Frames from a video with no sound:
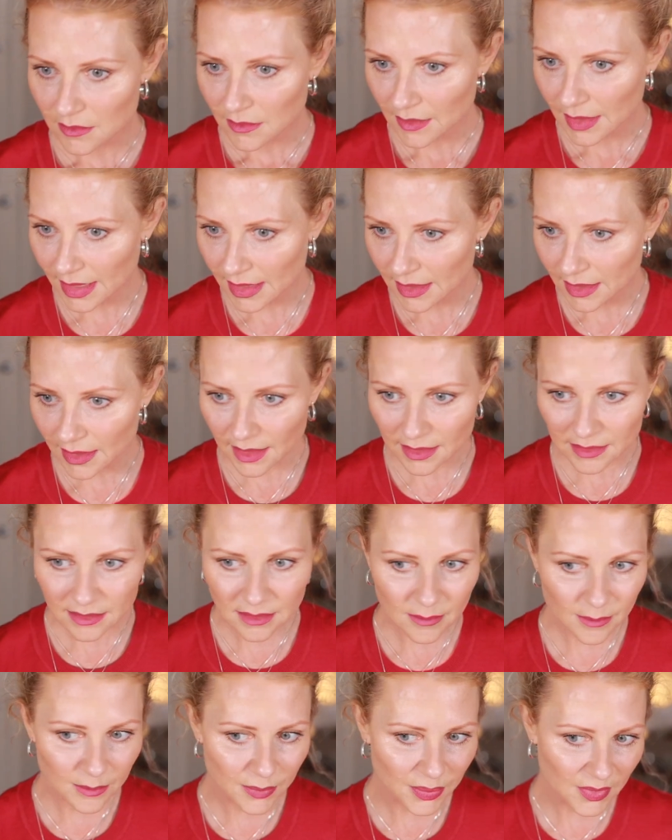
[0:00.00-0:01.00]
Okay, and
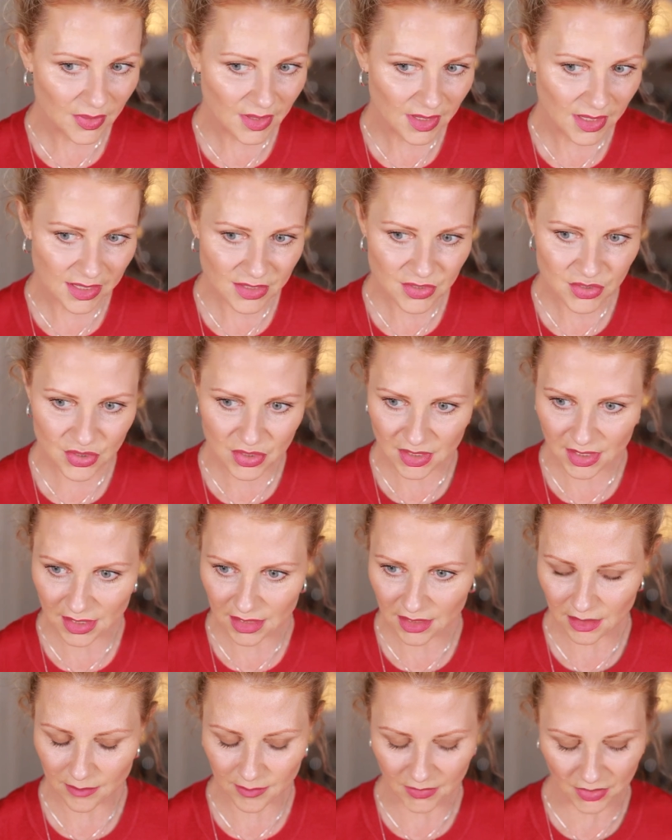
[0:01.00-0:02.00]
the blush
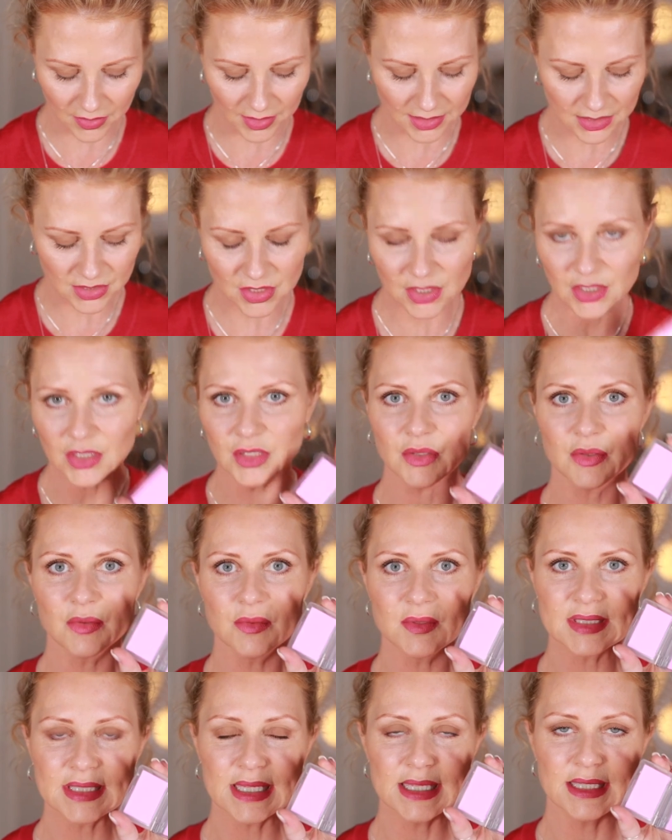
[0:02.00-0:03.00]
that I'm going to
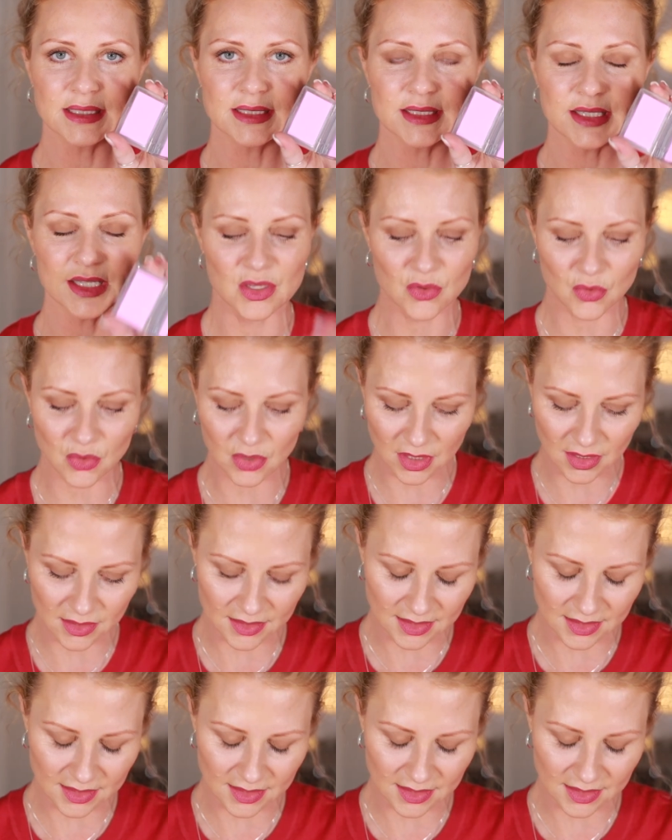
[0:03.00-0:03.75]
use is Dior.